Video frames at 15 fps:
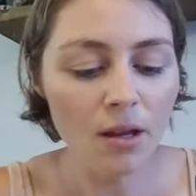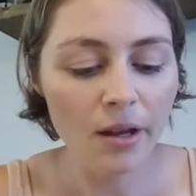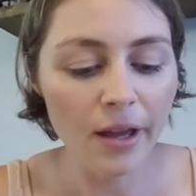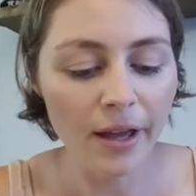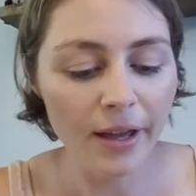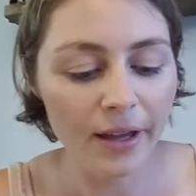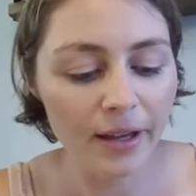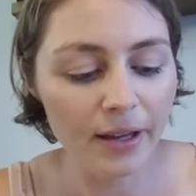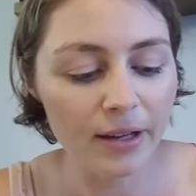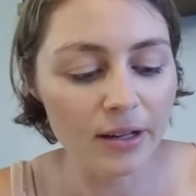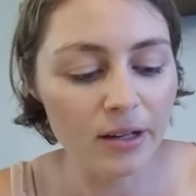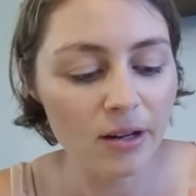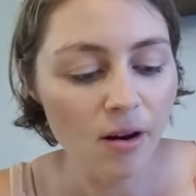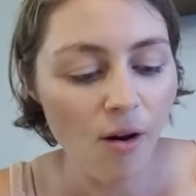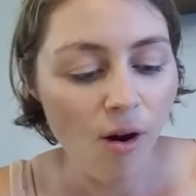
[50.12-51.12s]

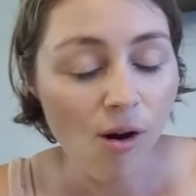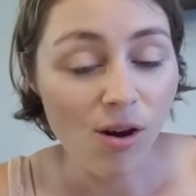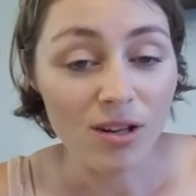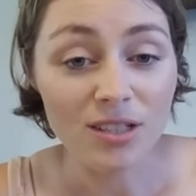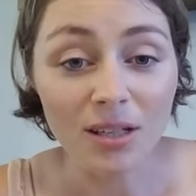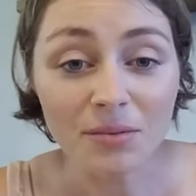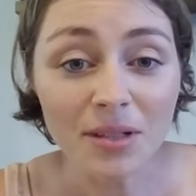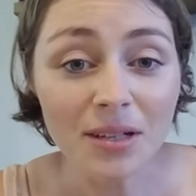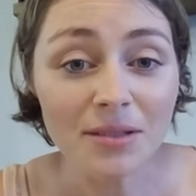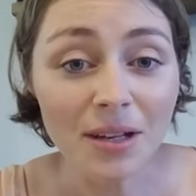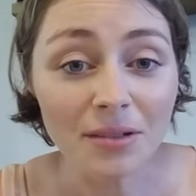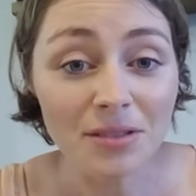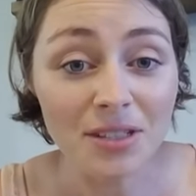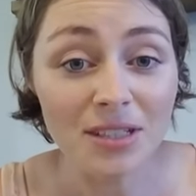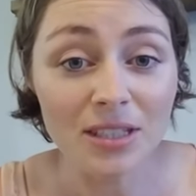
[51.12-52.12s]
And sometimes I'll
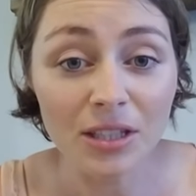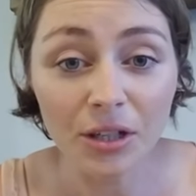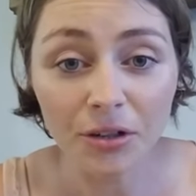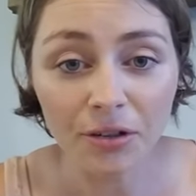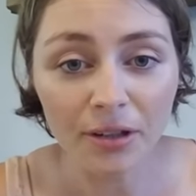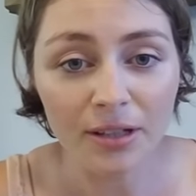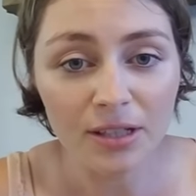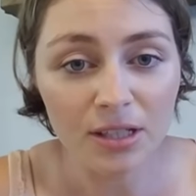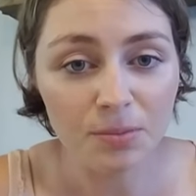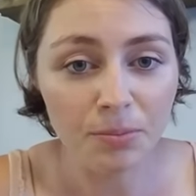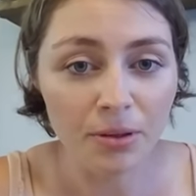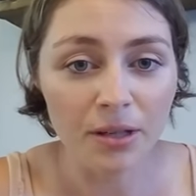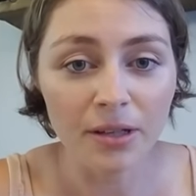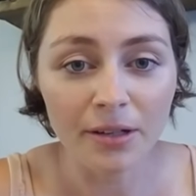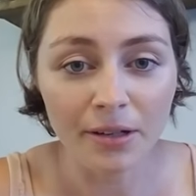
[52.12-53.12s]
just literally just put
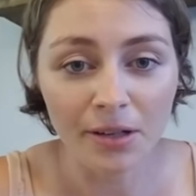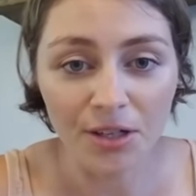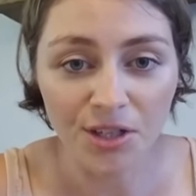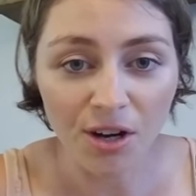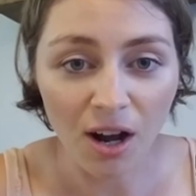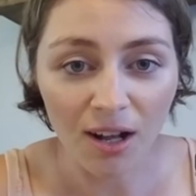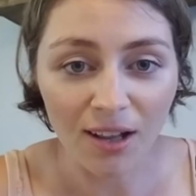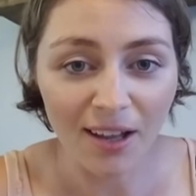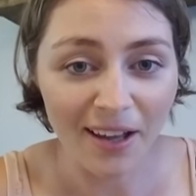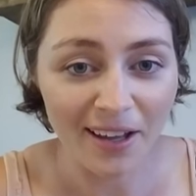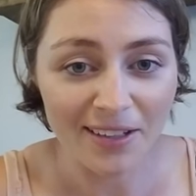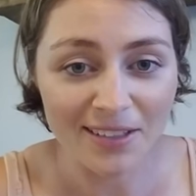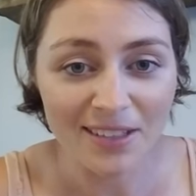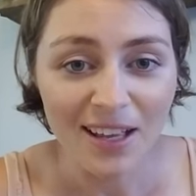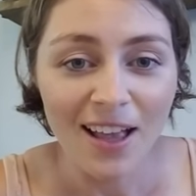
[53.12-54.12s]
it in a shot
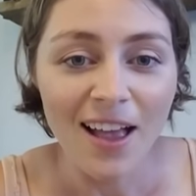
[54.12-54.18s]
glass